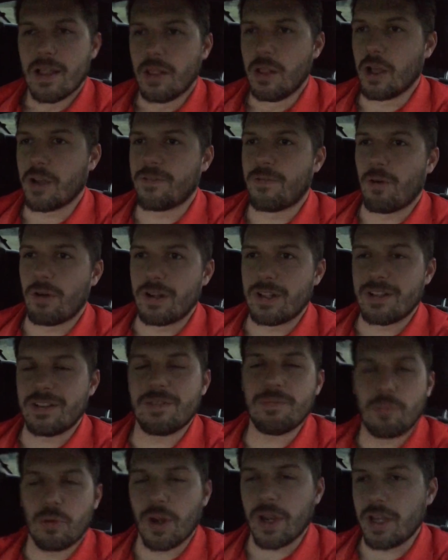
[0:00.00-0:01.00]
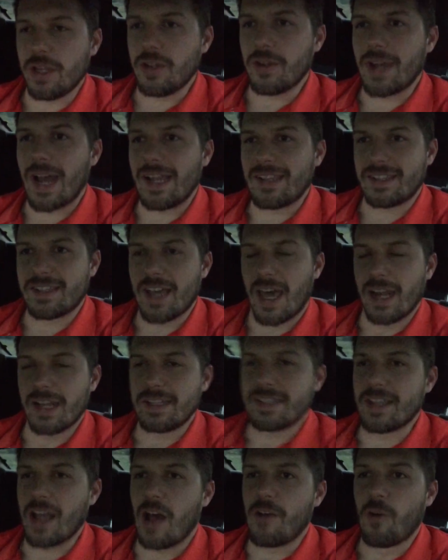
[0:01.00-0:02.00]
Look forward to bringing you guys a ton
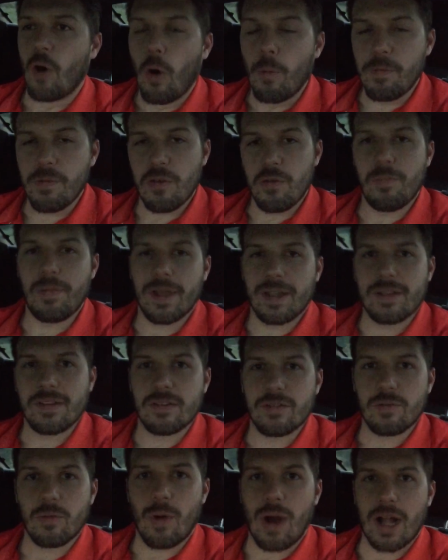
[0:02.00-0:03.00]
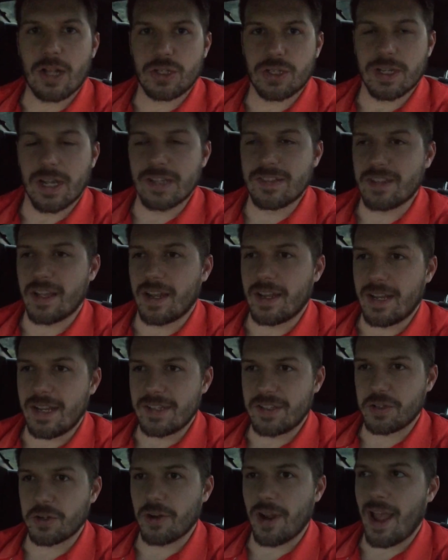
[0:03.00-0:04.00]
of stuff. Hope you've been watching us on
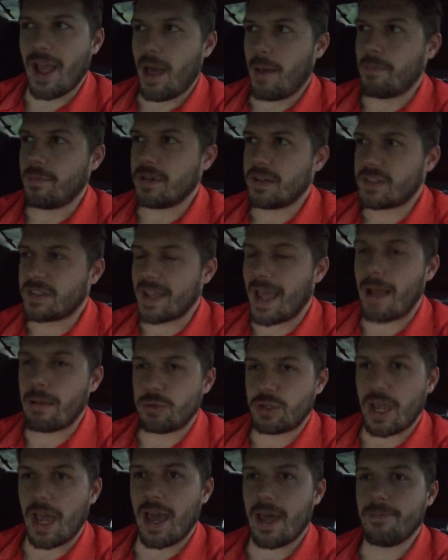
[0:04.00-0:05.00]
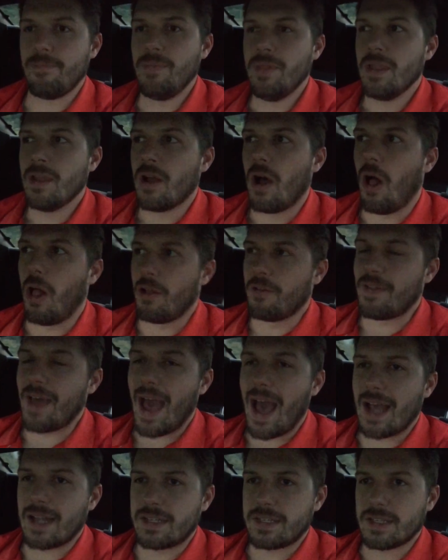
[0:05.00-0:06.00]
Instagram, Snapchat, all
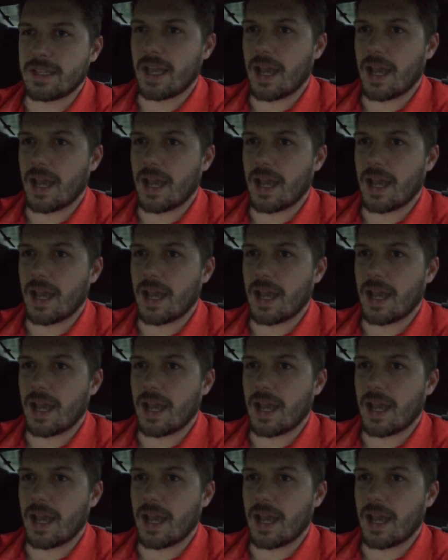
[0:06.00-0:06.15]
that.